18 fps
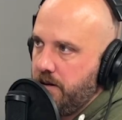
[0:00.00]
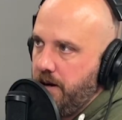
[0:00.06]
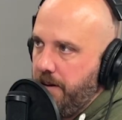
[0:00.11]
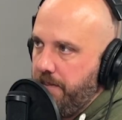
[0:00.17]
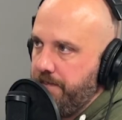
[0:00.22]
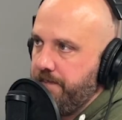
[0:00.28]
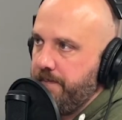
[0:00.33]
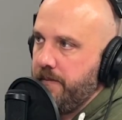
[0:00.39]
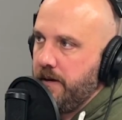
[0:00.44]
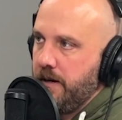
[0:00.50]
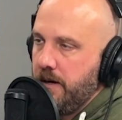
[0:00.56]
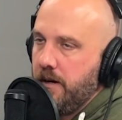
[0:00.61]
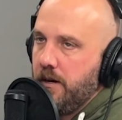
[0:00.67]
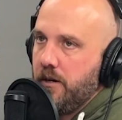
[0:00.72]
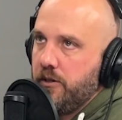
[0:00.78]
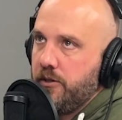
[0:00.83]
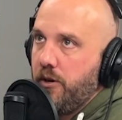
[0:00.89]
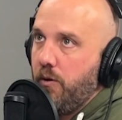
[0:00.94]
Yeah.
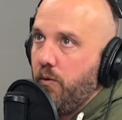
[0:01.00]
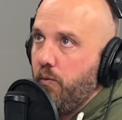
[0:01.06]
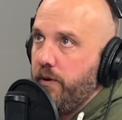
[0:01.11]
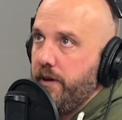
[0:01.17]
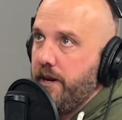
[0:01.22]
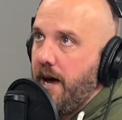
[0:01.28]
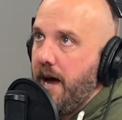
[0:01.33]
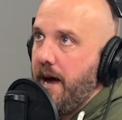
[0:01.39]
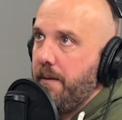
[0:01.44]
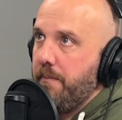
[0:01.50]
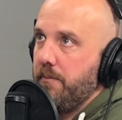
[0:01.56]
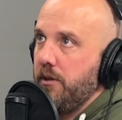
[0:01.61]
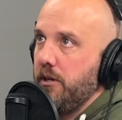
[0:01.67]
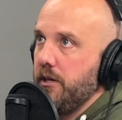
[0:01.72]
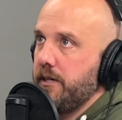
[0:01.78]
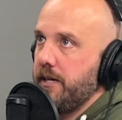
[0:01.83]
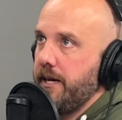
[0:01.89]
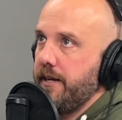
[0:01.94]
So when I'm
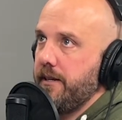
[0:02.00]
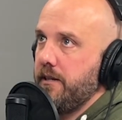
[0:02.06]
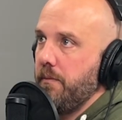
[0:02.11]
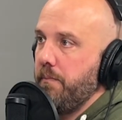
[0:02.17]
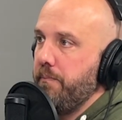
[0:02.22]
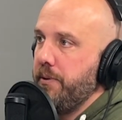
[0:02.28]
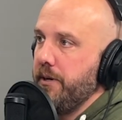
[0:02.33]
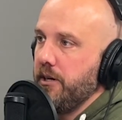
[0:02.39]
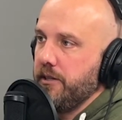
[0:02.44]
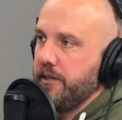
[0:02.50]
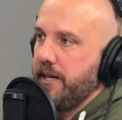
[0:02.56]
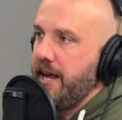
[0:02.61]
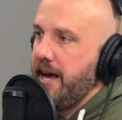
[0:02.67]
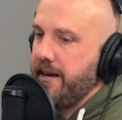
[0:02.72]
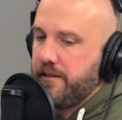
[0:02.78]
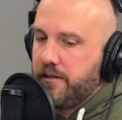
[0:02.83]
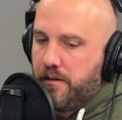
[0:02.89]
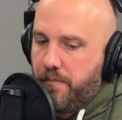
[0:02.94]
looking to build an
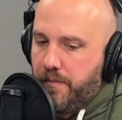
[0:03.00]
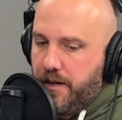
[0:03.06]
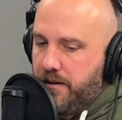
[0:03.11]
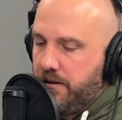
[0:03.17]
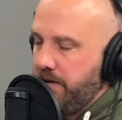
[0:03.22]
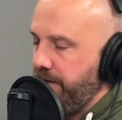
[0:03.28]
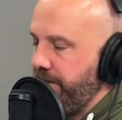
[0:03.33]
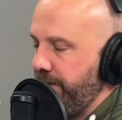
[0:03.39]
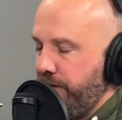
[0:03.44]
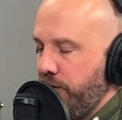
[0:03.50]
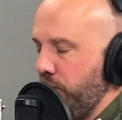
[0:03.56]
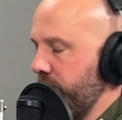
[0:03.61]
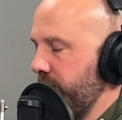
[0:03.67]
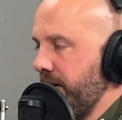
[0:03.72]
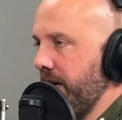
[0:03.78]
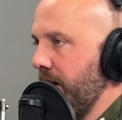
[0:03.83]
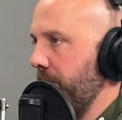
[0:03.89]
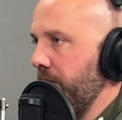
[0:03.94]
estimate, the
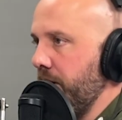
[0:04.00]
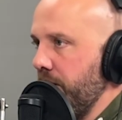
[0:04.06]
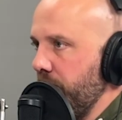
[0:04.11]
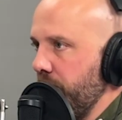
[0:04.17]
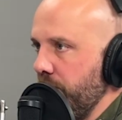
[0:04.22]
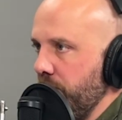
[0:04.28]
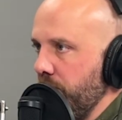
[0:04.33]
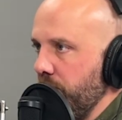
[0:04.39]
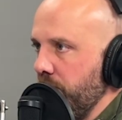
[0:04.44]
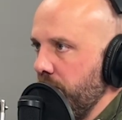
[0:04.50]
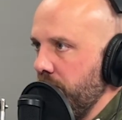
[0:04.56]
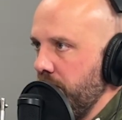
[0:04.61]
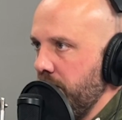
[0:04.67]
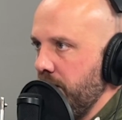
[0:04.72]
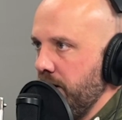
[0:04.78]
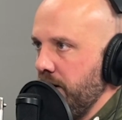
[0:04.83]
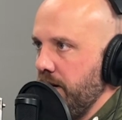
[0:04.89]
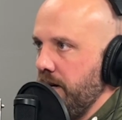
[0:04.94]
first thing I'm going to do
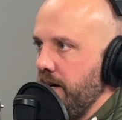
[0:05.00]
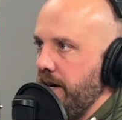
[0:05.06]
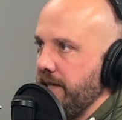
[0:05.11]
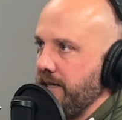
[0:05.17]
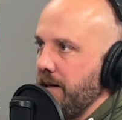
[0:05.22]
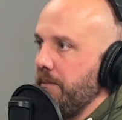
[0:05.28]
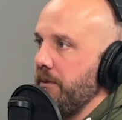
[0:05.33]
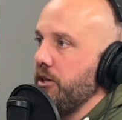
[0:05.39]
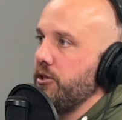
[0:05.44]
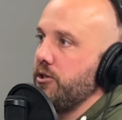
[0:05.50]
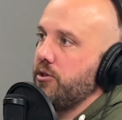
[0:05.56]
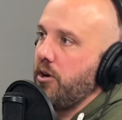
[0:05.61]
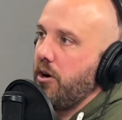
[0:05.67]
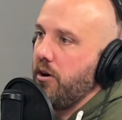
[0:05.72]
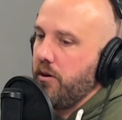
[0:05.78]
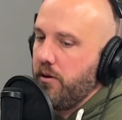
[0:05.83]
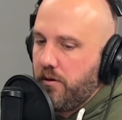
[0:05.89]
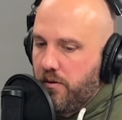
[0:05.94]
is I'm going to
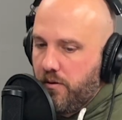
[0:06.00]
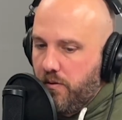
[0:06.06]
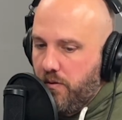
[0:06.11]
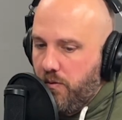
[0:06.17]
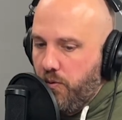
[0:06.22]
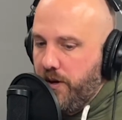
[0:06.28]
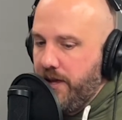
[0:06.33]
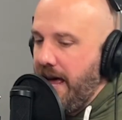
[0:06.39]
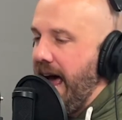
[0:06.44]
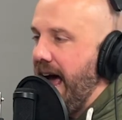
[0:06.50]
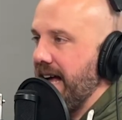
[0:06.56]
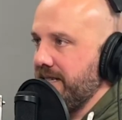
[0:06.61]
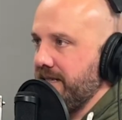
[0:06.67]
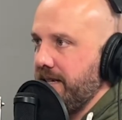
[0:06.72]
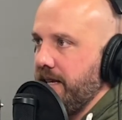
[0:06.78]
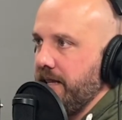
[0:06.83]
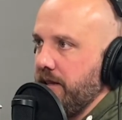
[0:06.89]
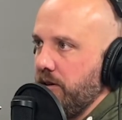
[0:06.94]
start with
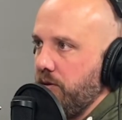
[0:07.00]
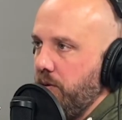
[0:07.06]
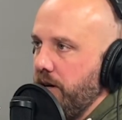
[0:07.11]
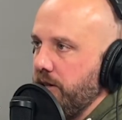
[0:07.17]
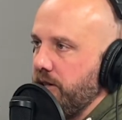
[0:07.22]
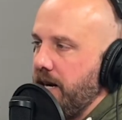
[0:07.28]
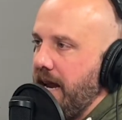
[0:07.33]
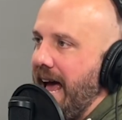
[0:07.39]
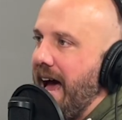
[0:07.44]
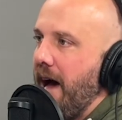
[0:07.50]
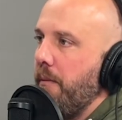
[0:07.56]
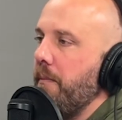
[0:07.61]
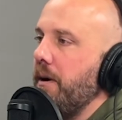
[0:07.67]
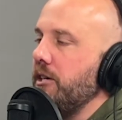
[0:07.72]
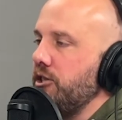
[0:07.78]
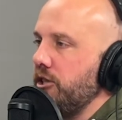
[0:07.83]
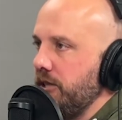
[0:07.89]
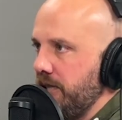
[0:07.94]
asking the question, how
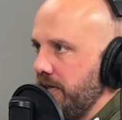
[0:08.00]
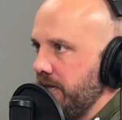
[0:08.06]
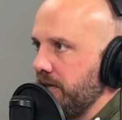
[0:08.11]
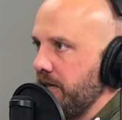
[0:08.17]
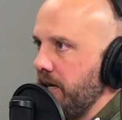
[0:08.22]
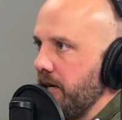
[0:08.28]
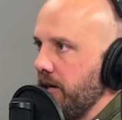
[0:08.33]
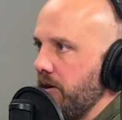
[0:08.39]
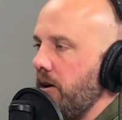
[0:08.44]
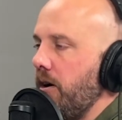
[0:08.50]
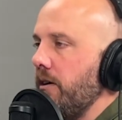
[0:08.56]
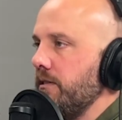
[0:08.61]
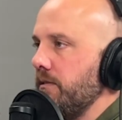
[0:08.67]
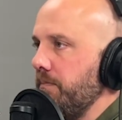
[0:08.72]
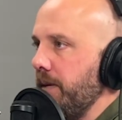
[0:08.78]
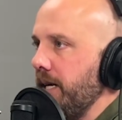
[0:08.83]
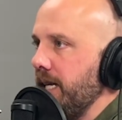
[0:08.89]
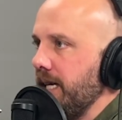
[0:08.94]
much is this going to
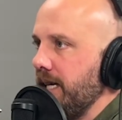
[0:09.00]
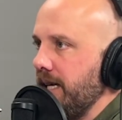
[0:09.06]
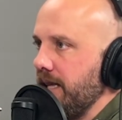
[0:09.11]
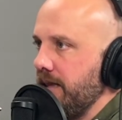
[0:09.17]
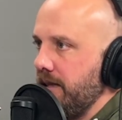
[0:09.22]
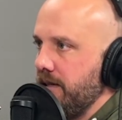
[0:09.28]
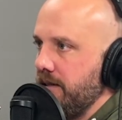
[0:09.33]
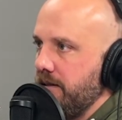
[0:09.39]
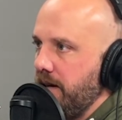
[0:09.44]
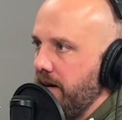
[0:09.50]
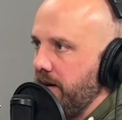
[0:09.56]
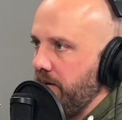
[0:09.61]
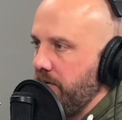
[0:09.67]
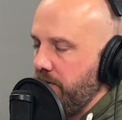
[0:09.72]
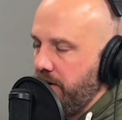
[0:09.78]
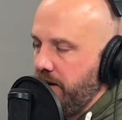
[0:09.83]
cost me to get this done?